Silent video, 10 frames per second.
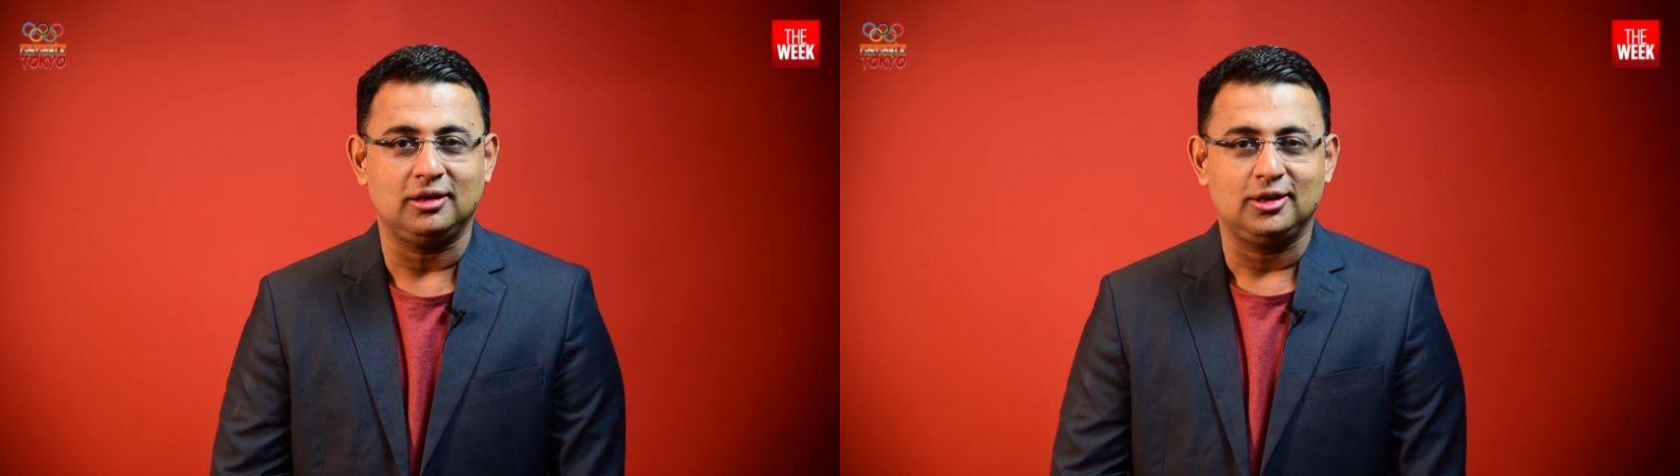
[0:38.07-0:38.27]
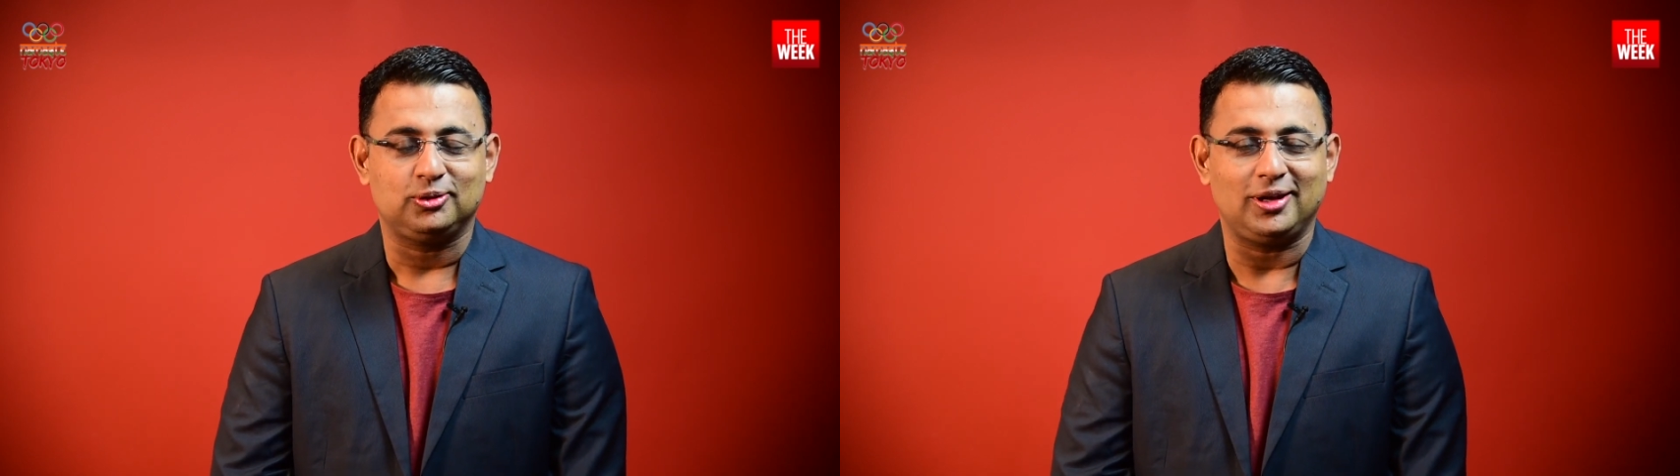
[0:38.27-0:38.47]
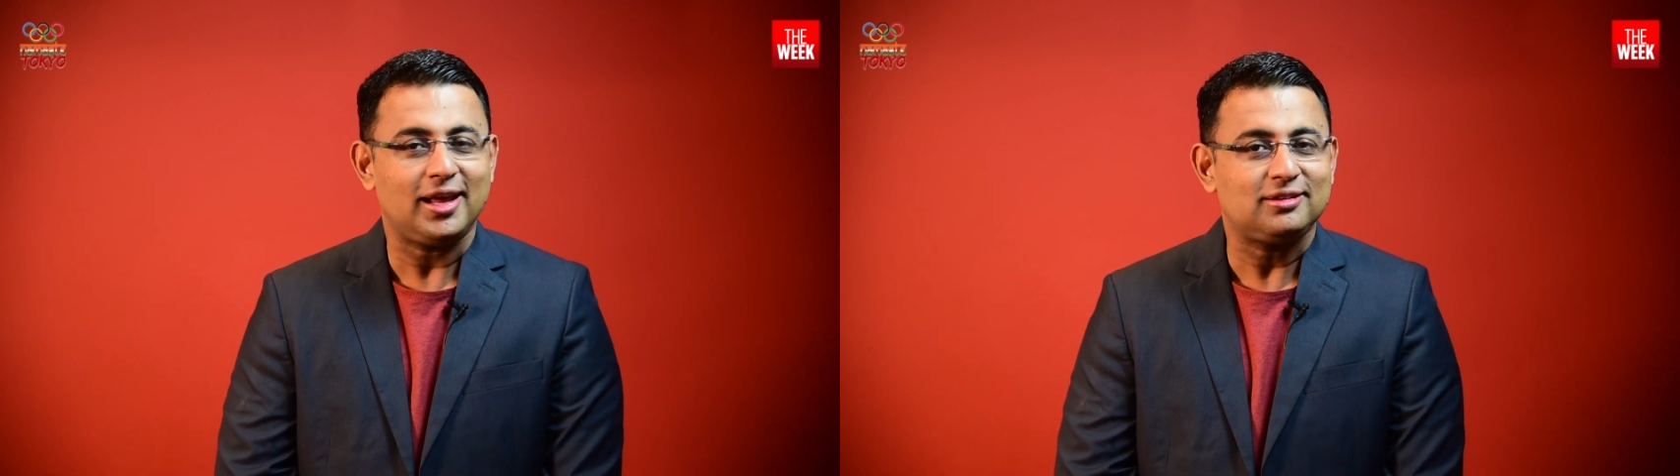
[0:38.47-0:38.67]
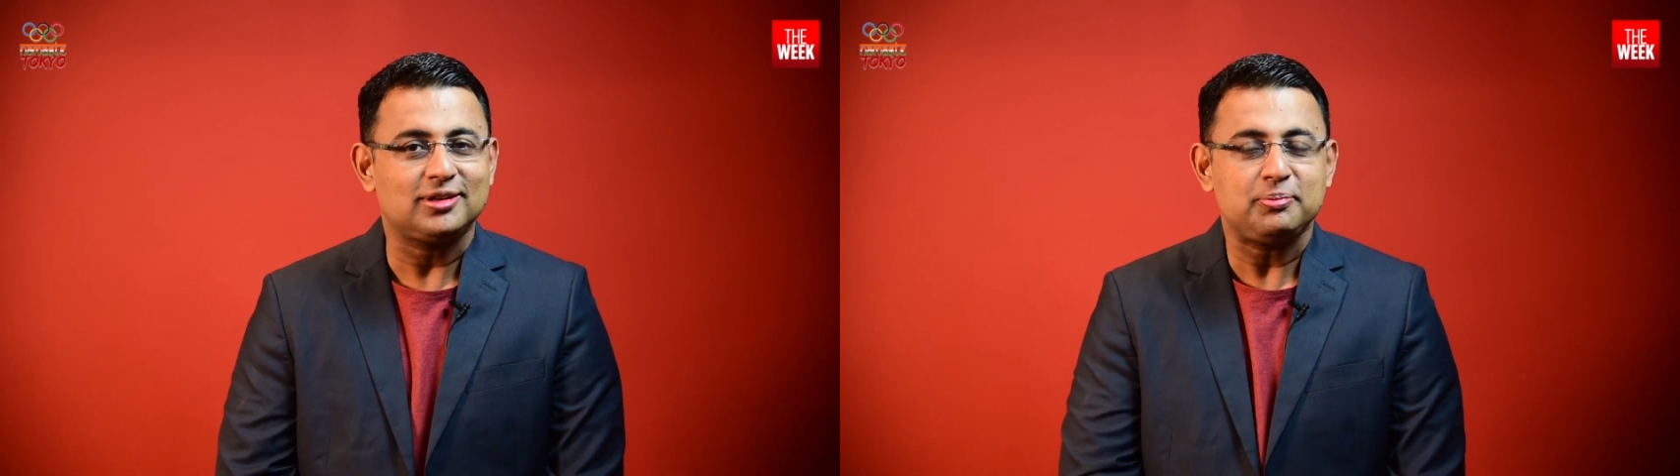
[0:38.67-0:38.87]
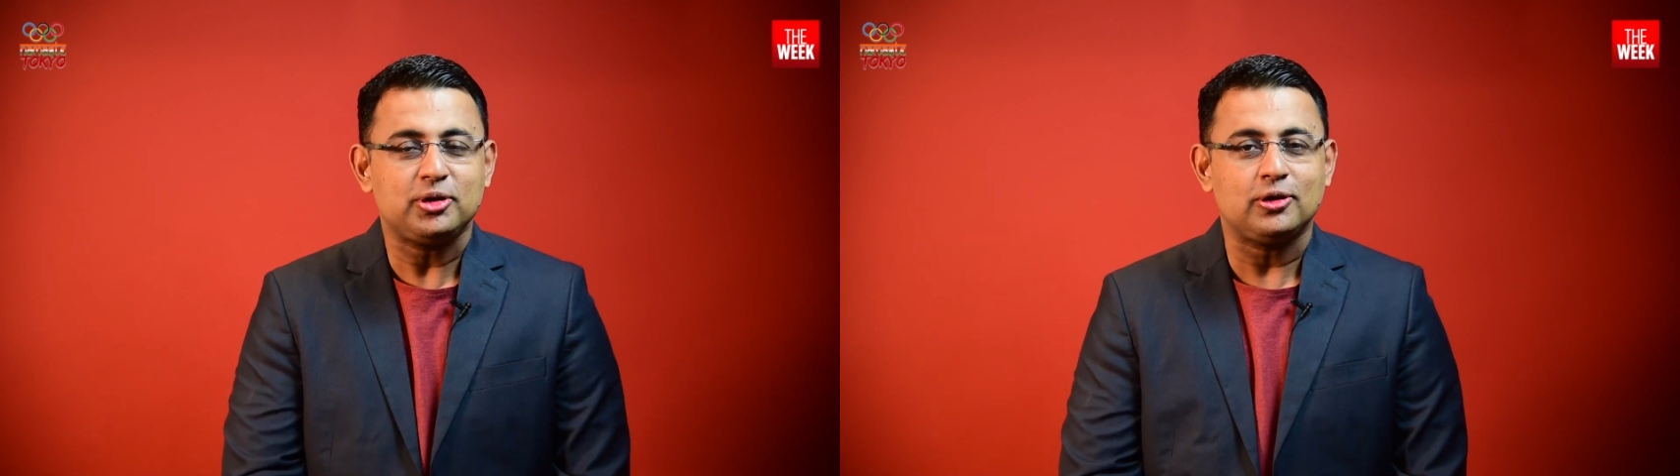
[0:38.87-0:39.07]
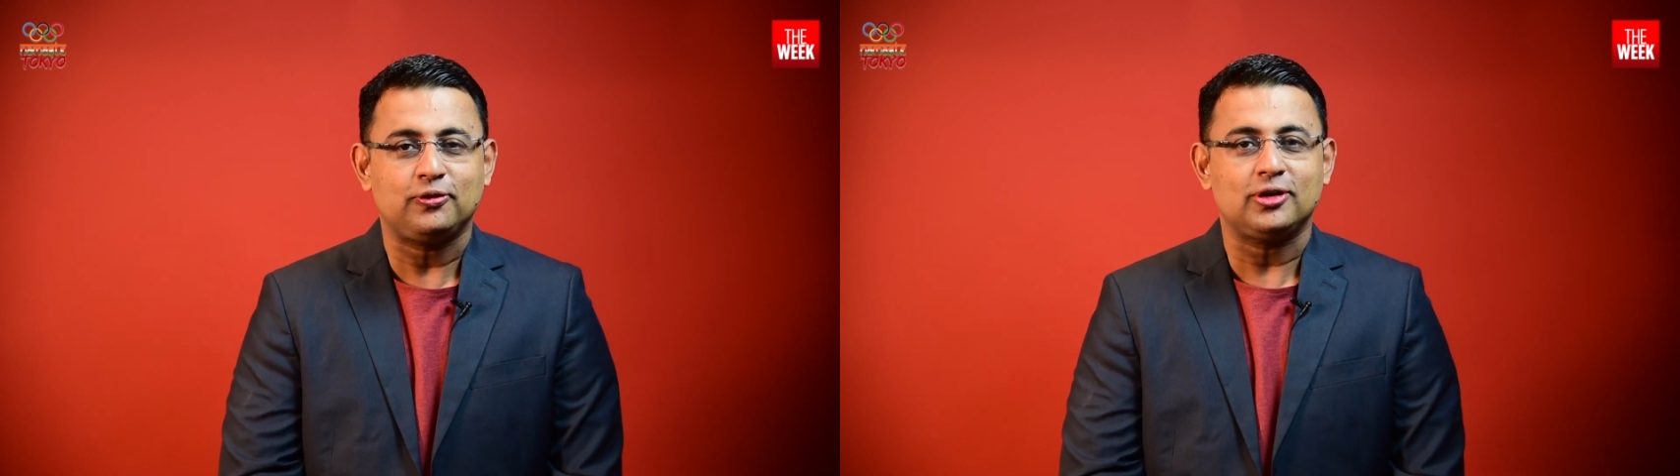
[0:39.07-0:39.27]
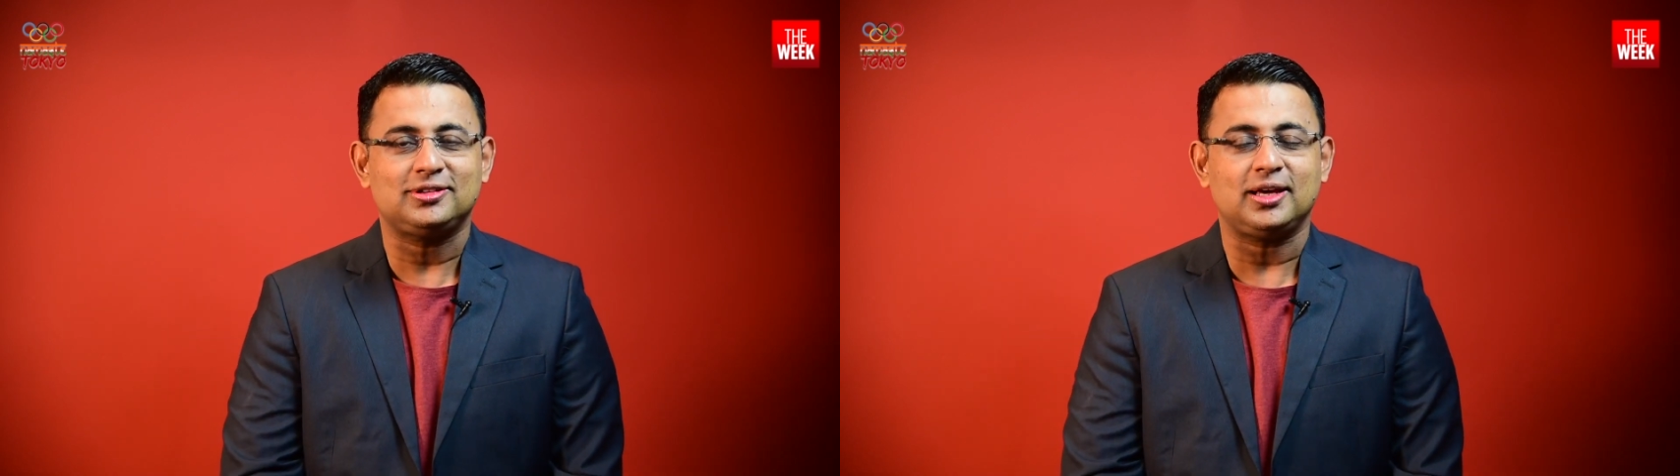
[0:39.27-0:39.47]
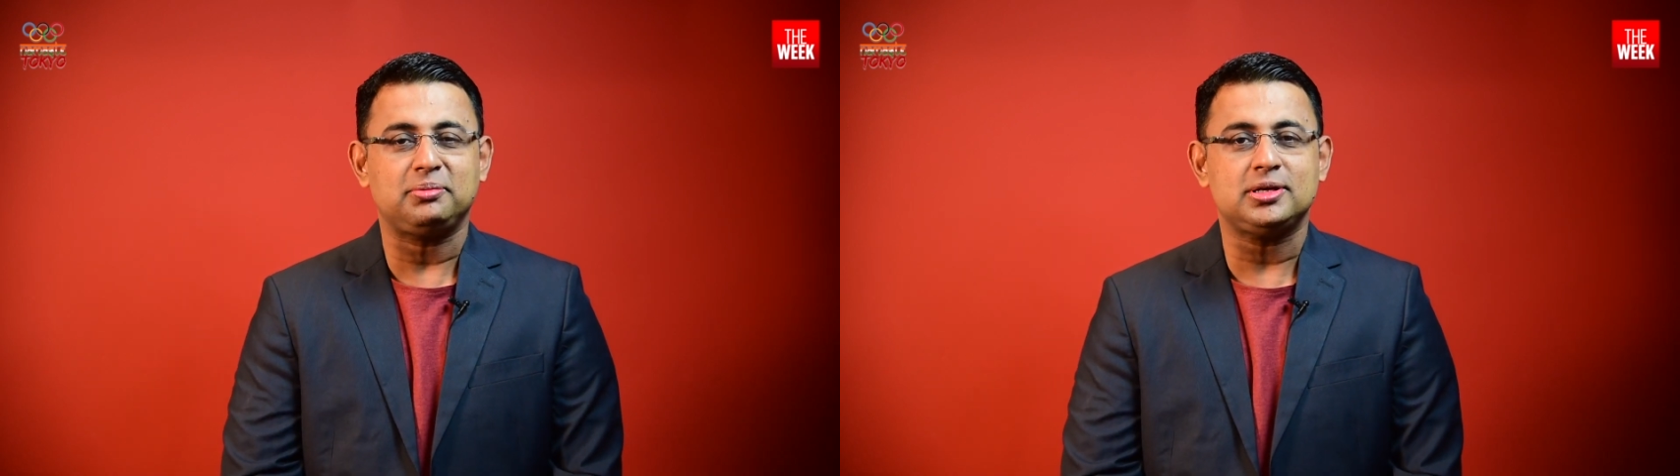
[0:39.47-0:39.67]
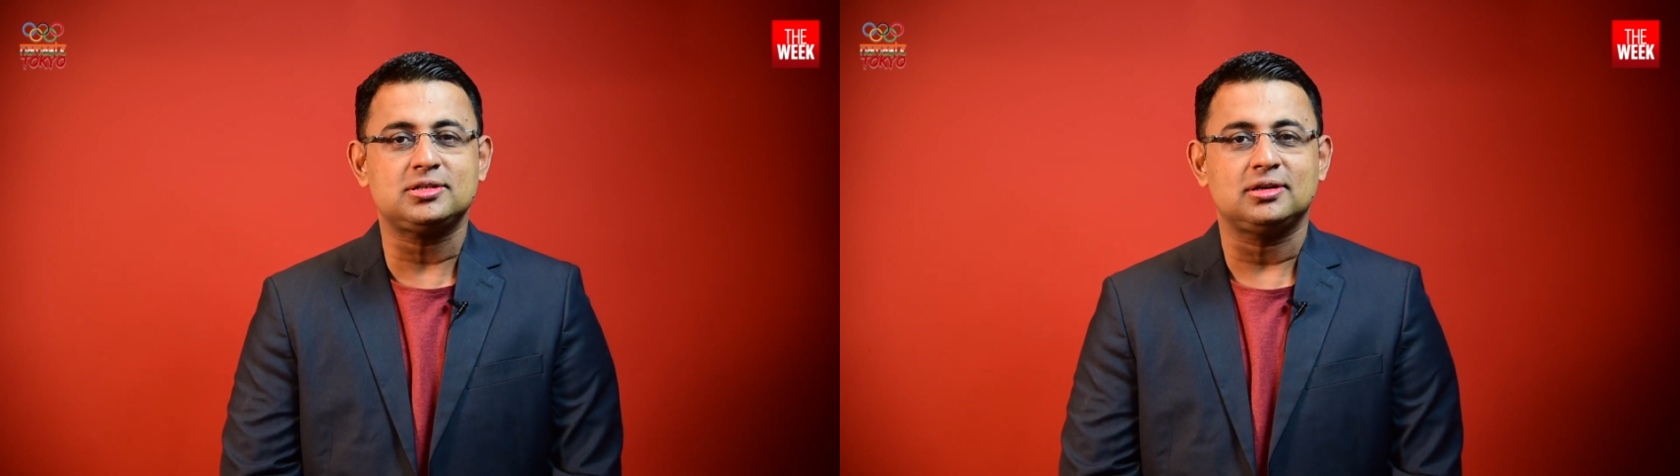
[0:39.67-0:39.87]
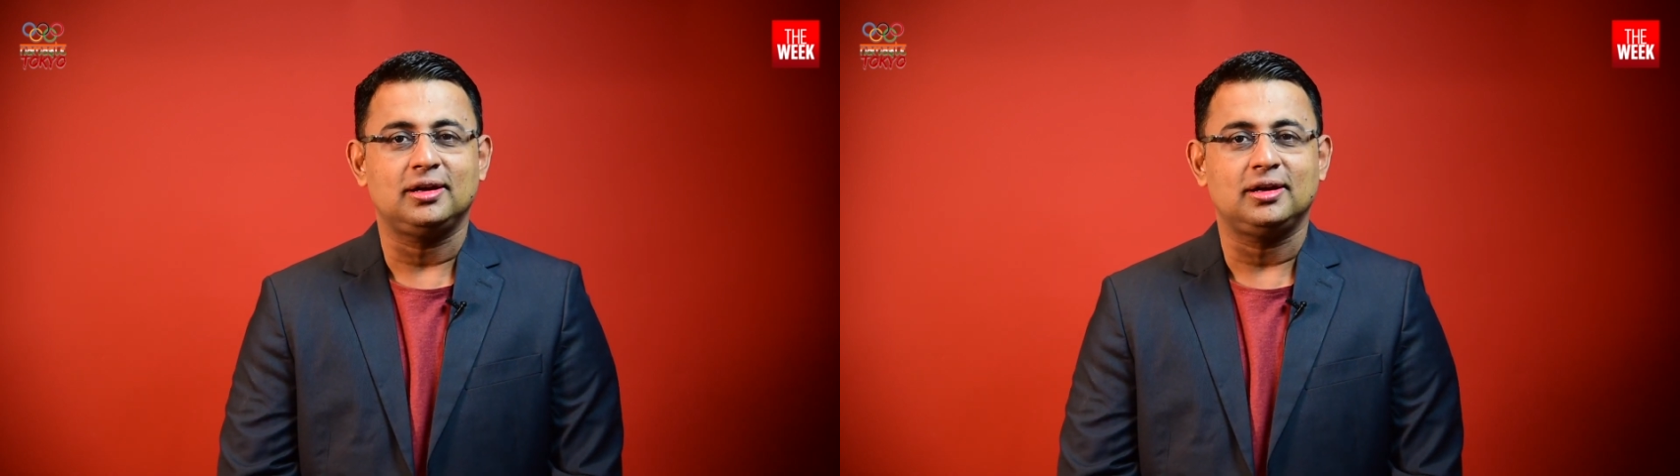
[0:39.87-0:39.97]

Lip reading: So let's slip into our first segment,